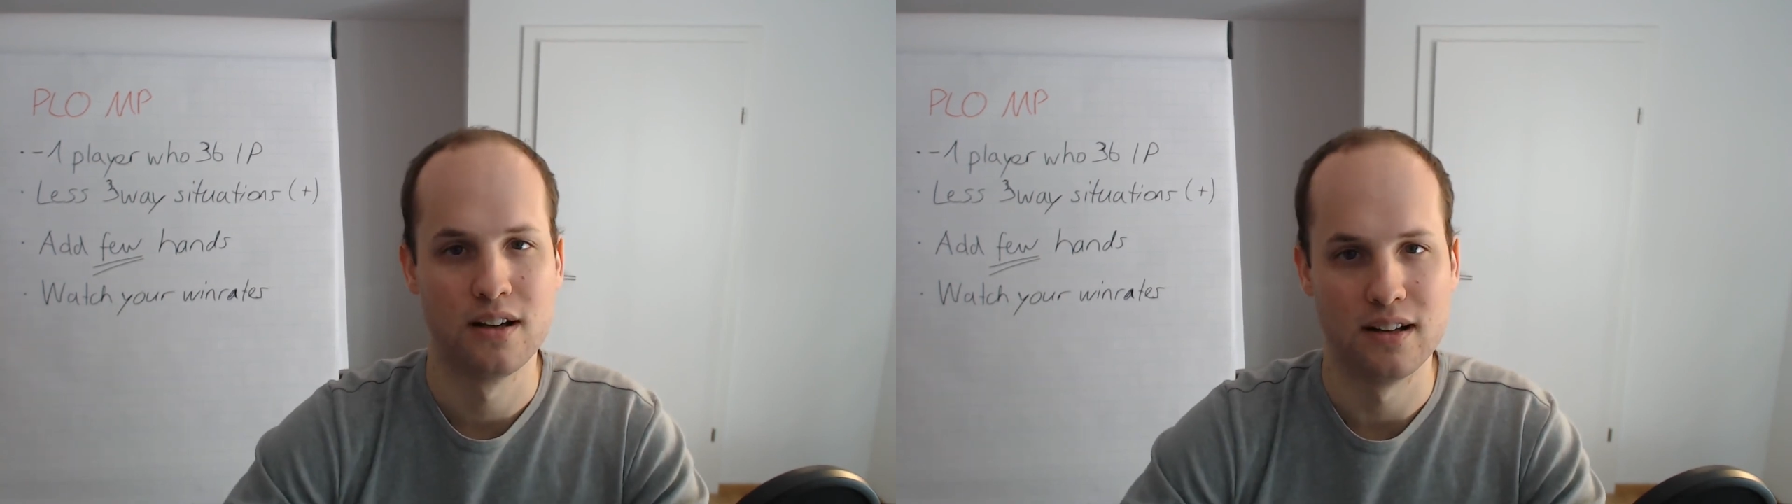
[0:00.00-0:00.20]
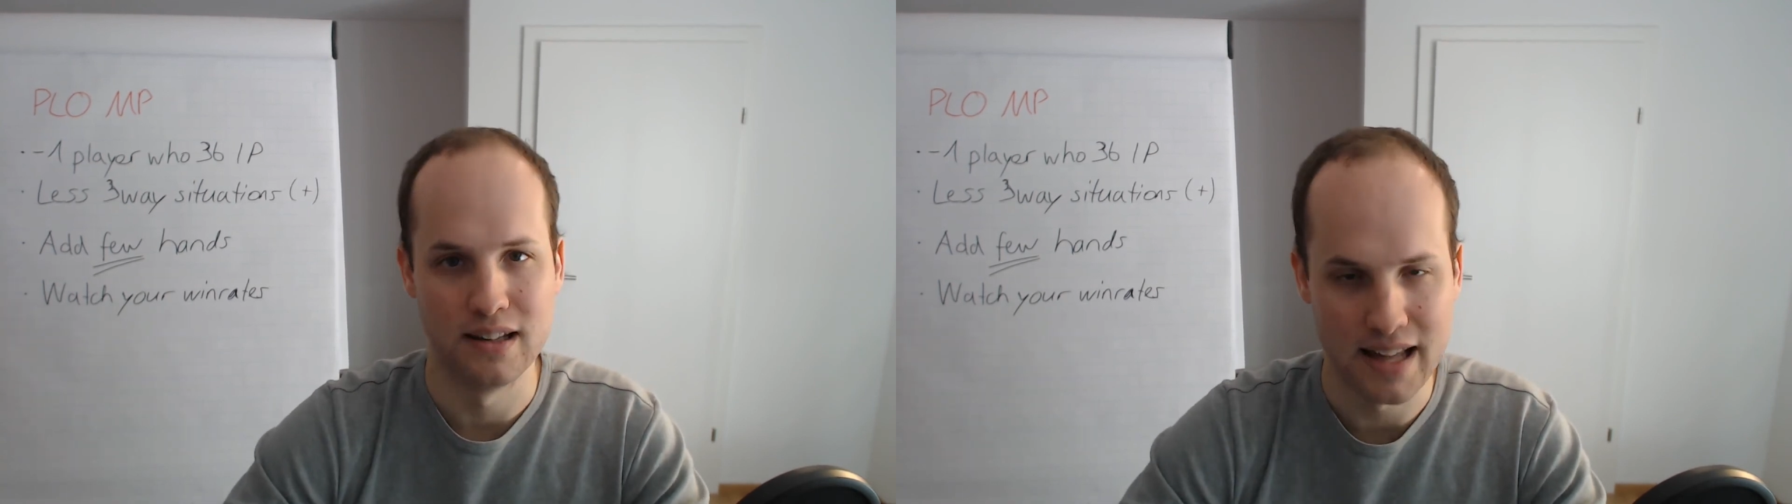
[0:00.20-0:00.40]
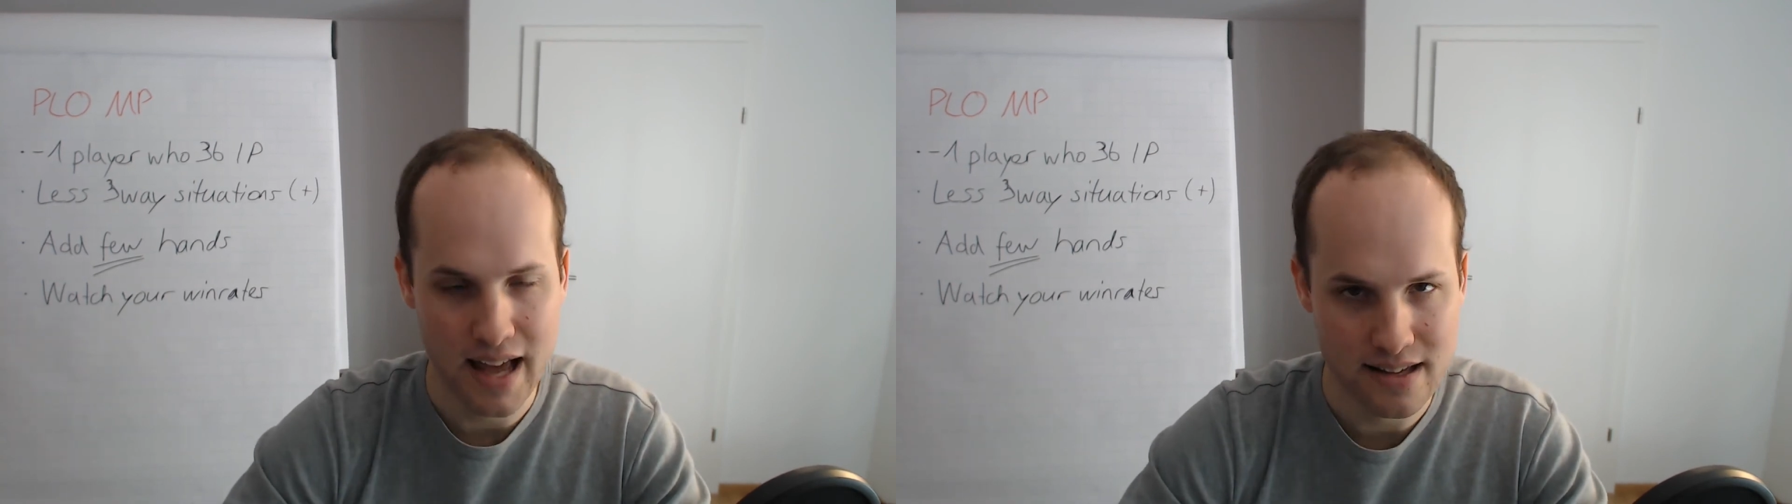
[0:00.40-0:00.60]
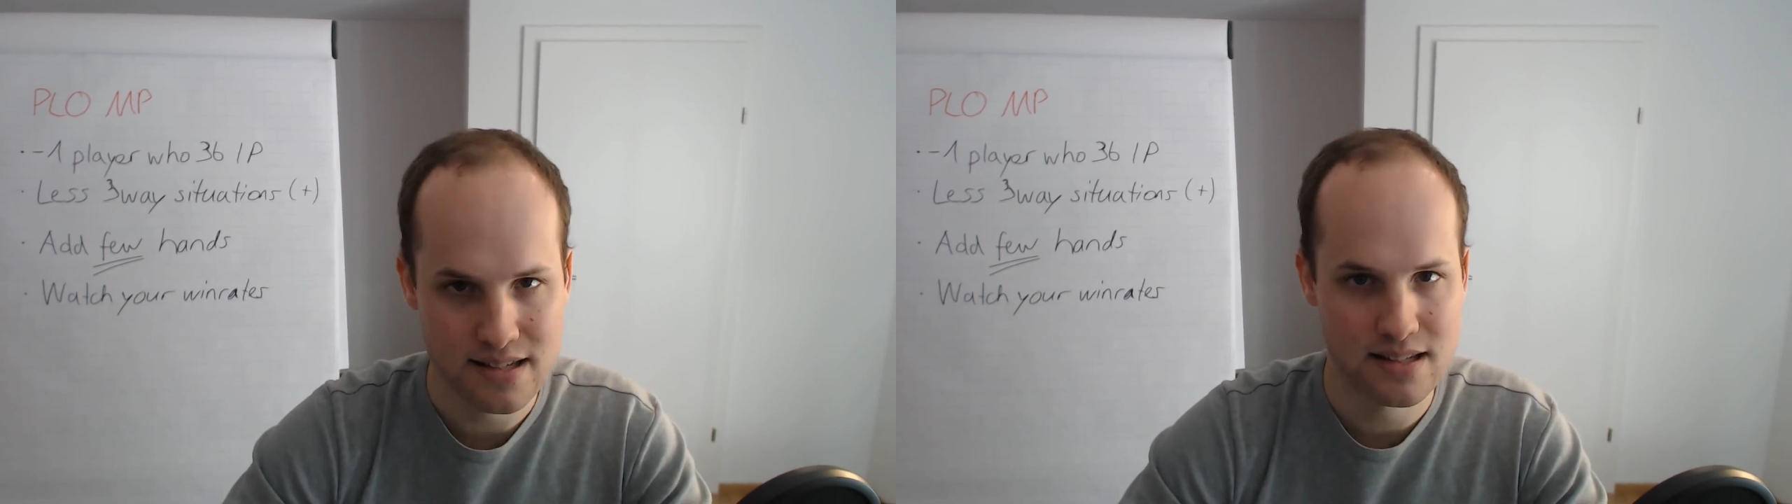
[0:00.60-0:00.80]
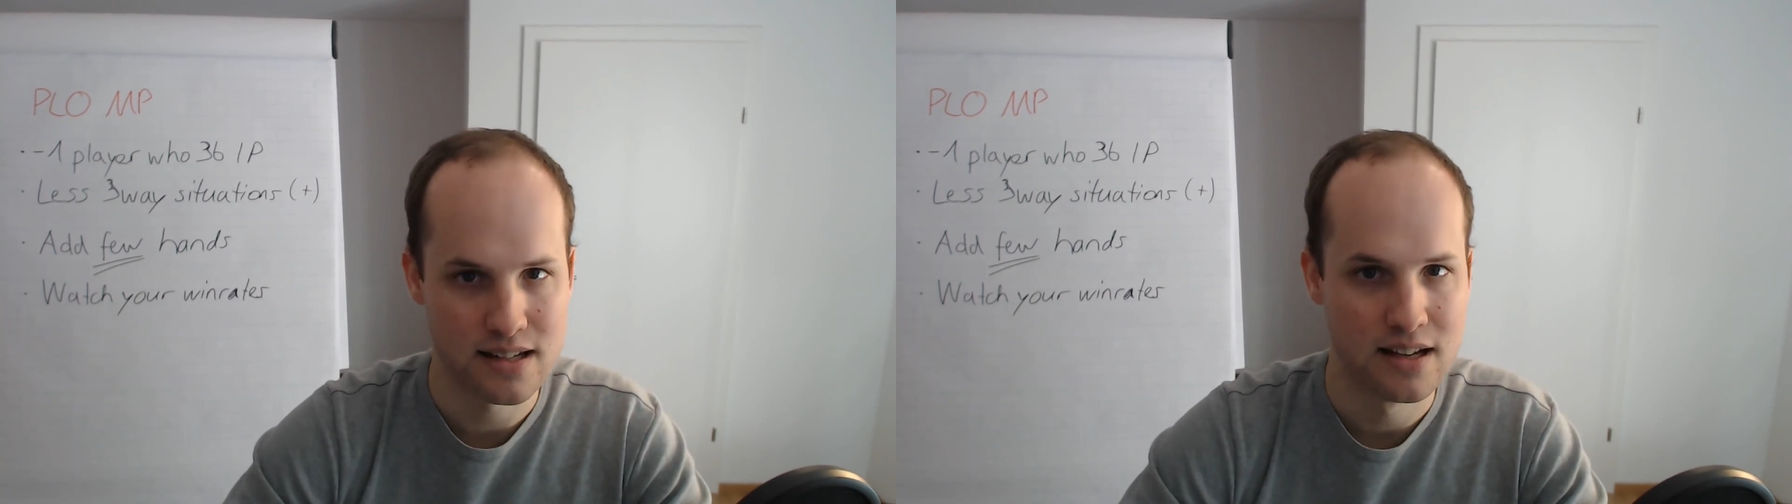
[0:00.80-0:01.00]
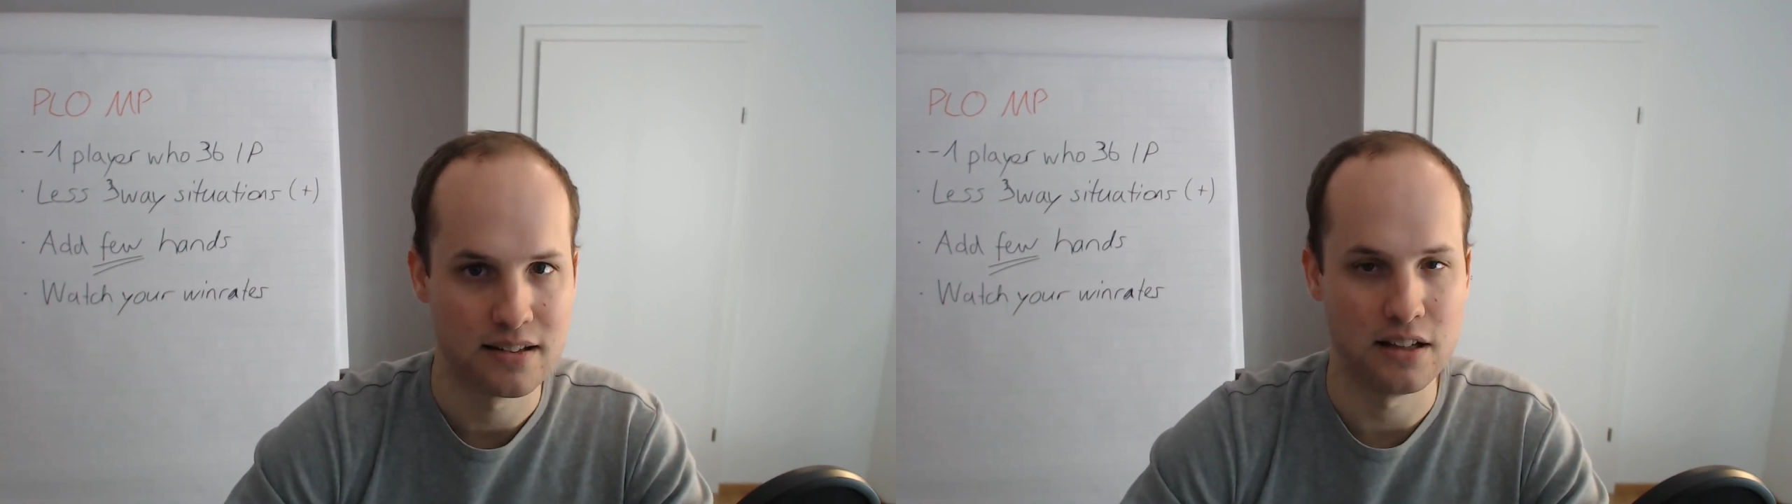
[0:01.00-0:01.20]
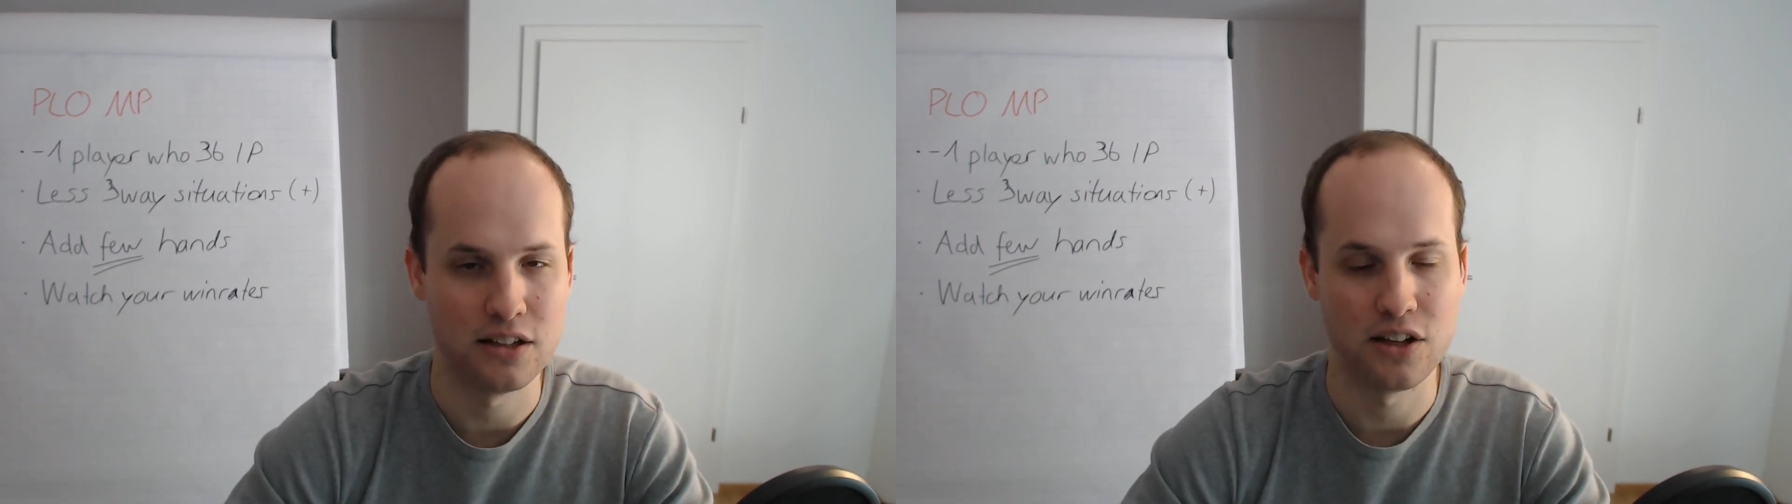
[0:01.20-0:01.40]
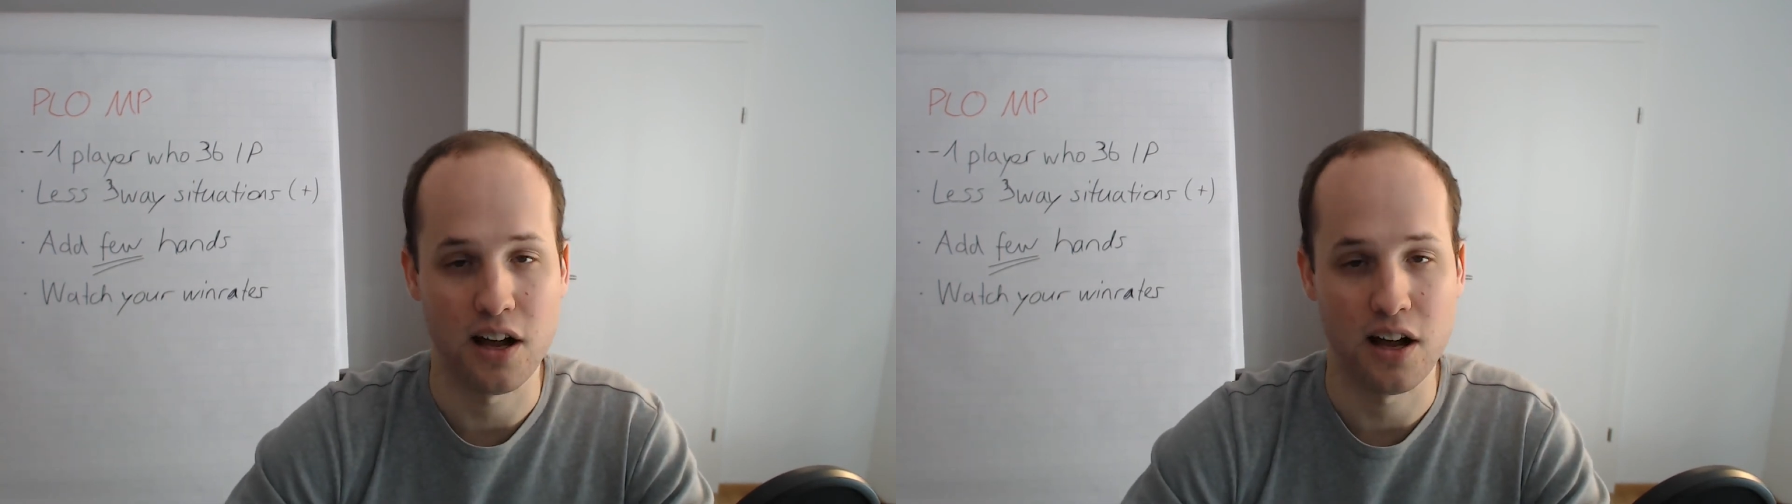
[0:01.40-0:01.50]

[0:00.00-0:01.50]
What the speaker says: less than in the